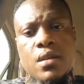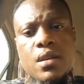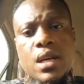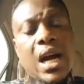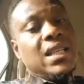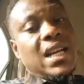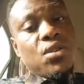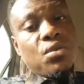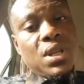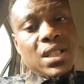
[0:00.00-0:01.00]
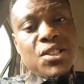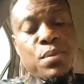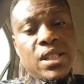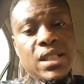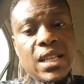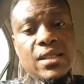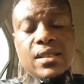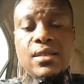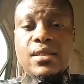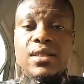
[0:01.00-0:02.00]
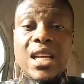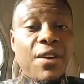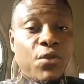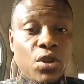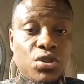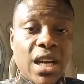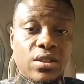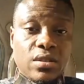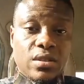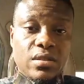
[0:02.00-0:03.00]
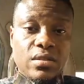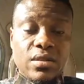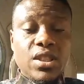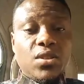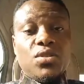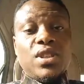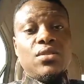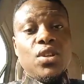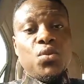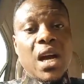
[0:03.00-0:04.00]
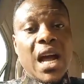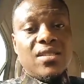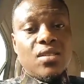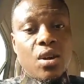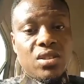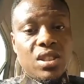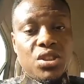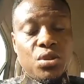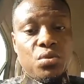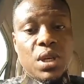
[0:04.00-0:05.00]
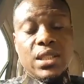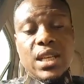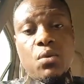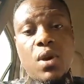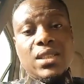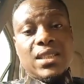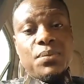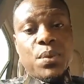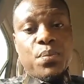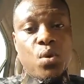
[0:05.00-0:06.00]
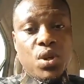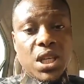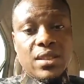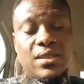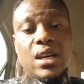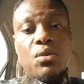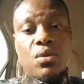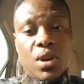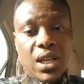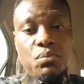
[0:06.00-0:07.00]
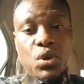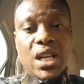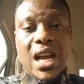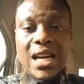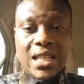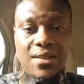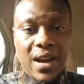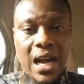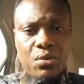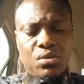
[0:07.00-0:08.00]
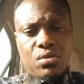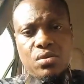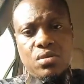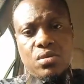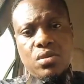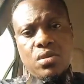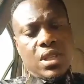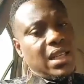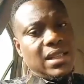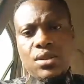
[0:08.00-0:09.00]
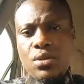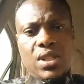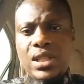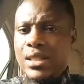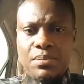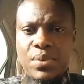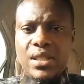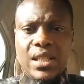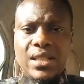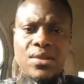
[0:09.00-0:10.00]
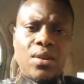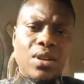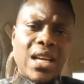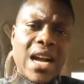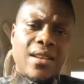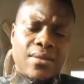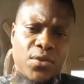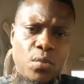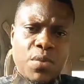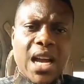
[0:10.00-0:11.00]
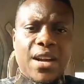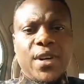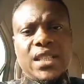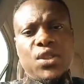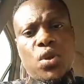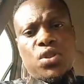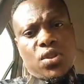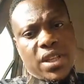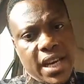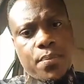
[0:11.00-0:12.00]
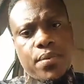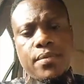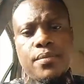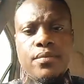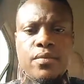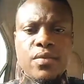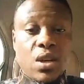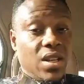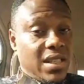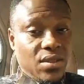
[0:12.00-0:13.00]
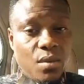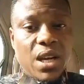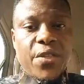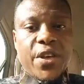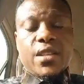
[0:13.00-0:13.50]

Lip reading: And they are doing this business. They have contractors. These contractors will ask us, these children, the ones that see people who need, they will collect money and give out. So I said, no, this is a business. It's no longer, to me, I felt it was just help. Because it's a normal thing.